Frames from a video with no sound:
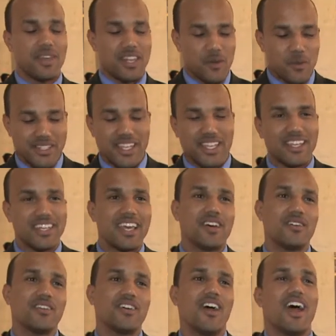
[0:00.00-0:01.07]
and then we take it
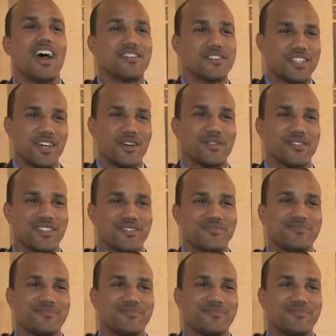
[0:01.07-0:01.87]
down ourselves.